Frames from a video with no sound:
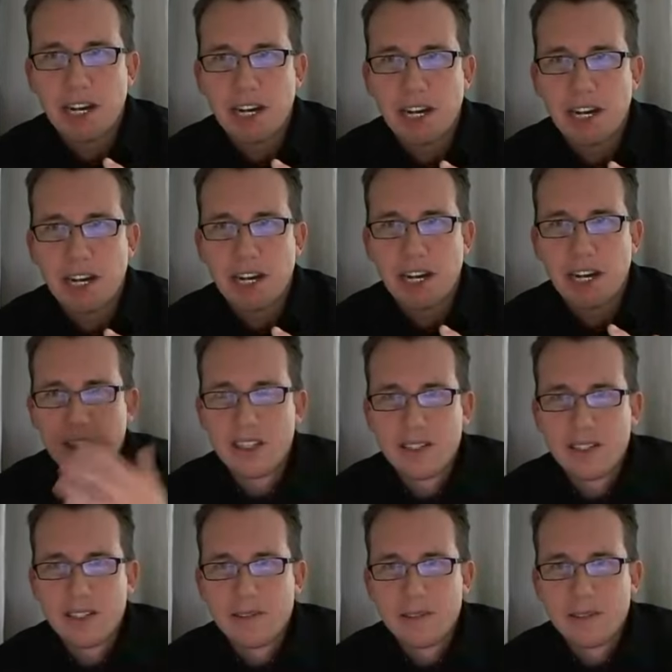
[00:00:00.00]
I just look
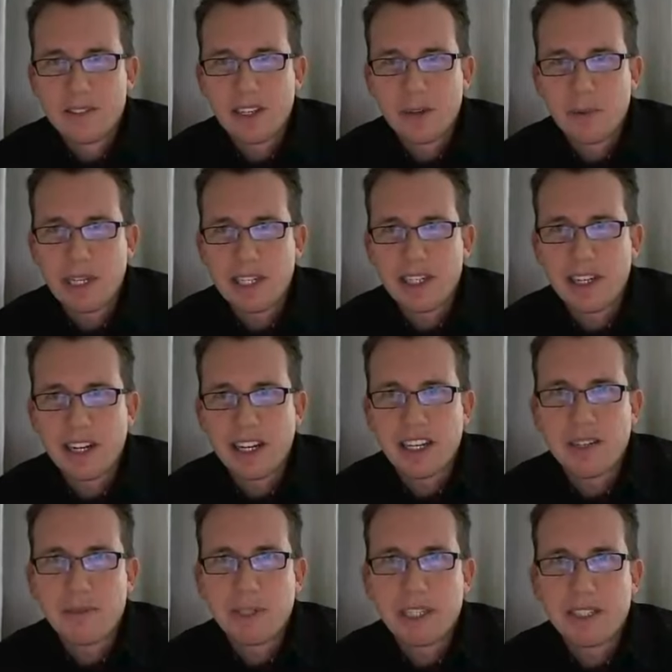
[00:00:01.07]
silhouetted
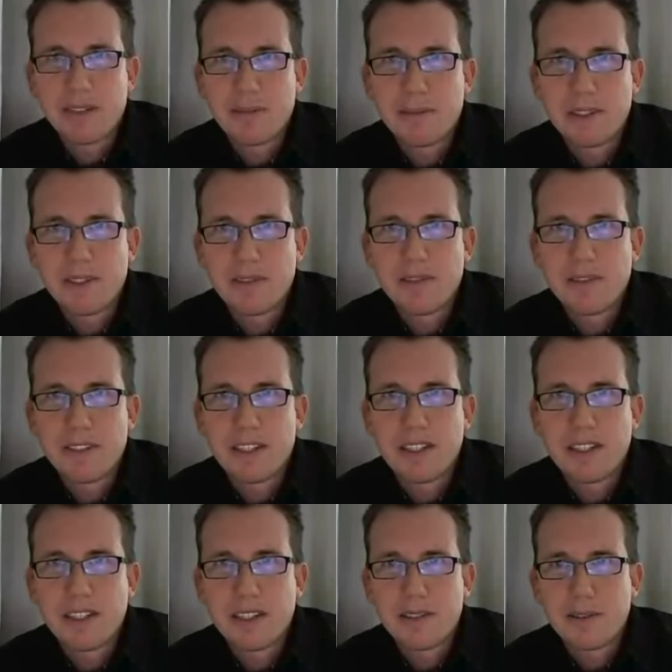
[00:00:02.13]
like I'm in a
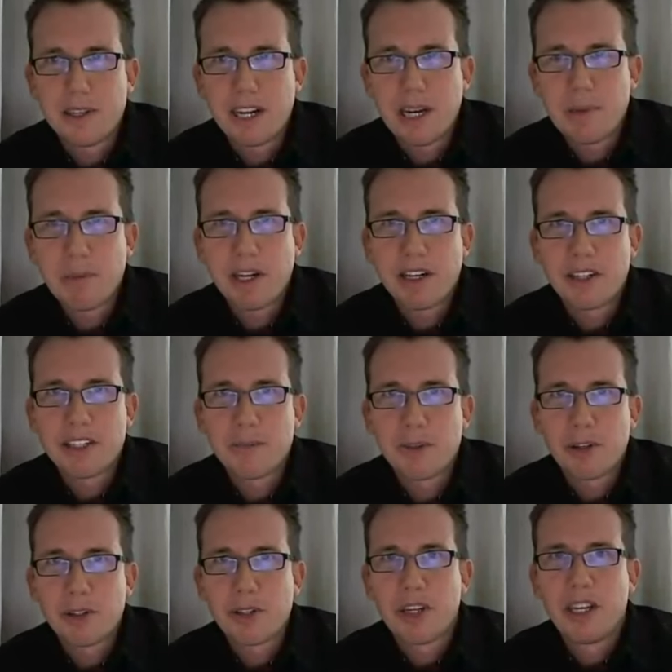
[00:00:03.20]
iPod
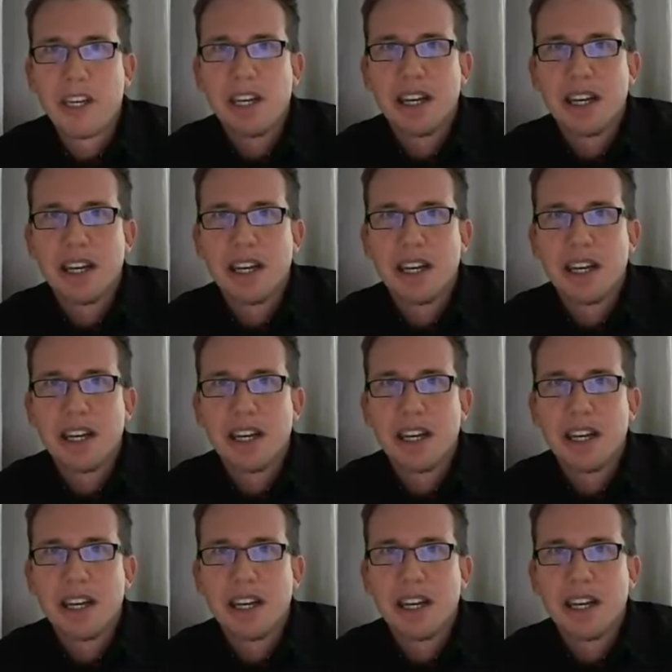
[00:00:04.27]
commercial.